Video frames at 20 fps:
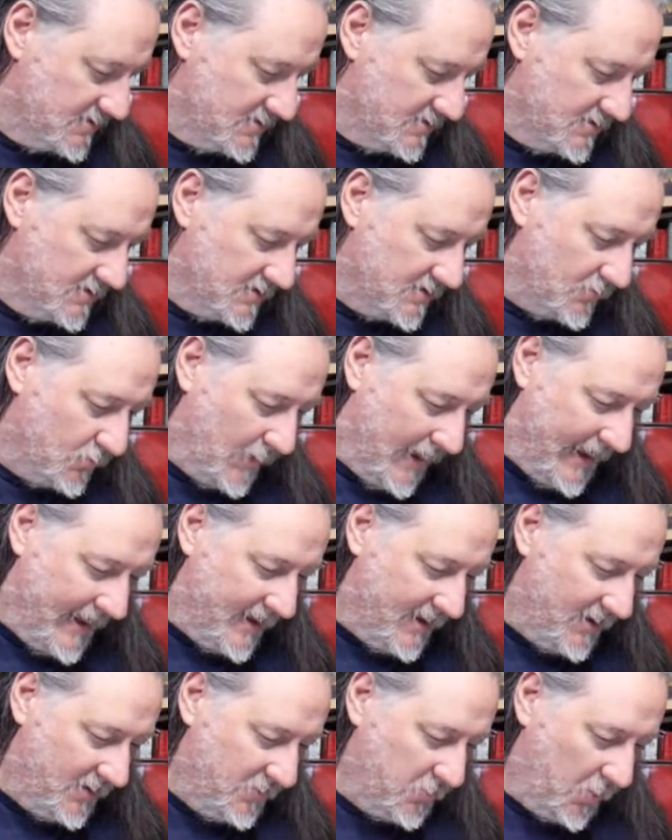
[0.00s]
The
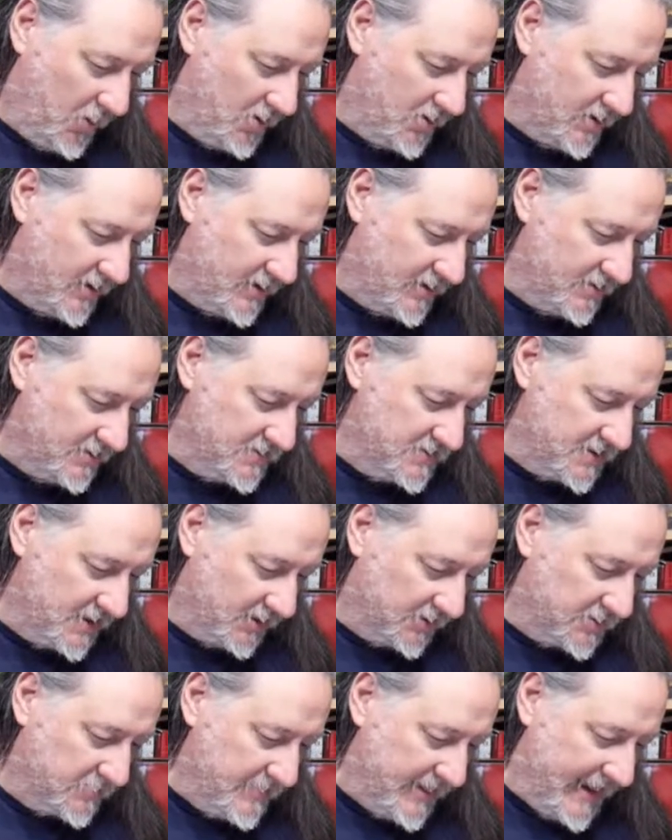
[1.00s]
Wild Warriors, the
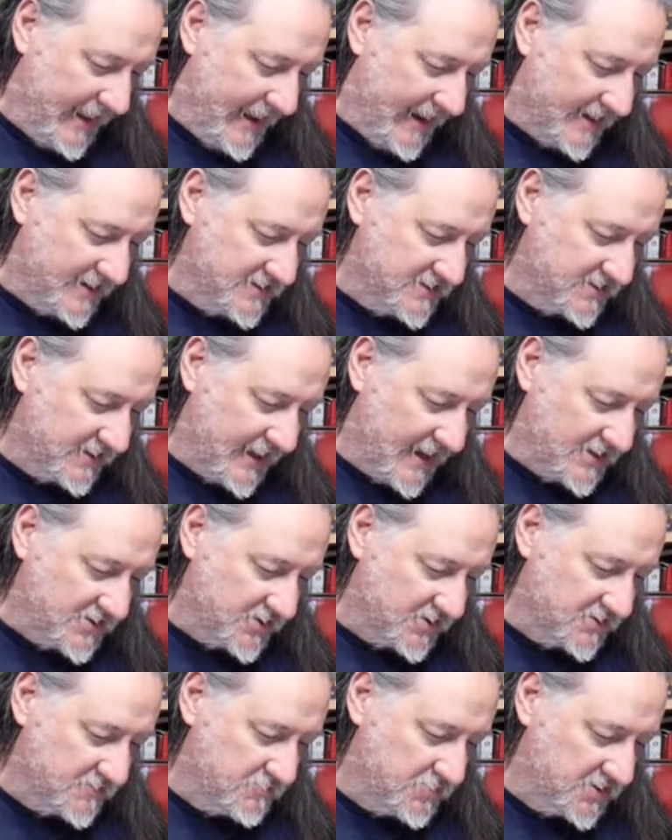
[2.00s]
Ultimate Hack and
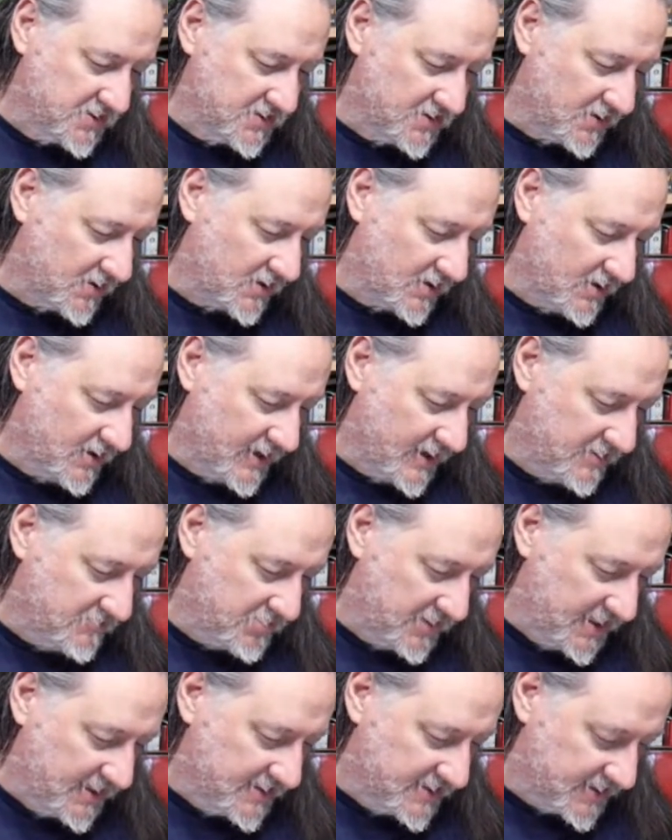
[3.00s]
Slashers, Berserker
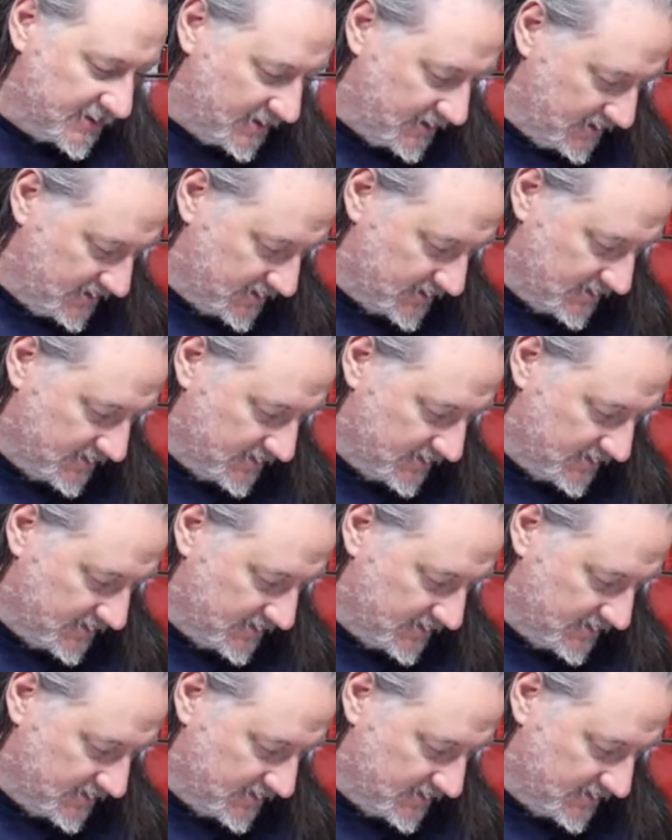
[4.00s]
NPCs.